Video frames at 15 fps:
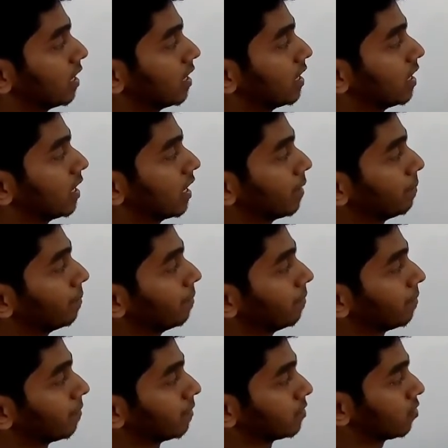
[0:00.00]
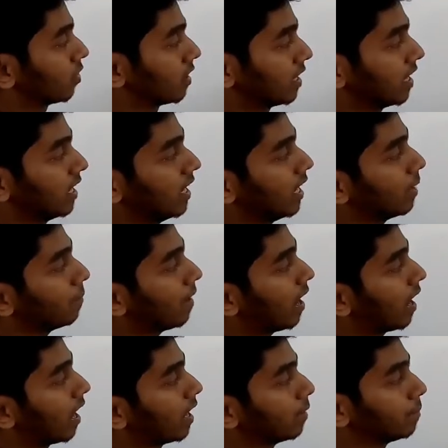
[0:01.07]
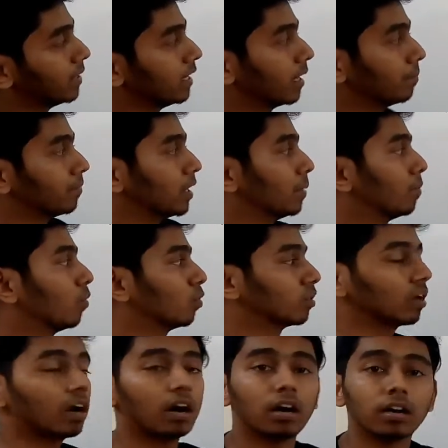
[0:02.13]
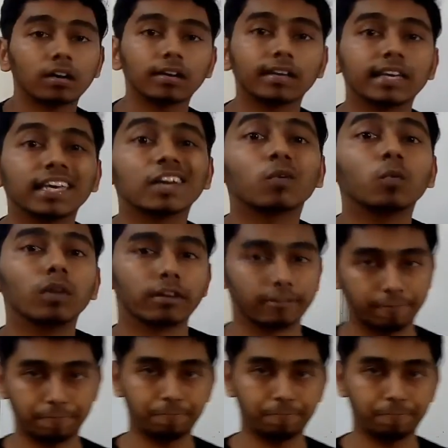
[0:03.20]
AM and BM, they both are equal.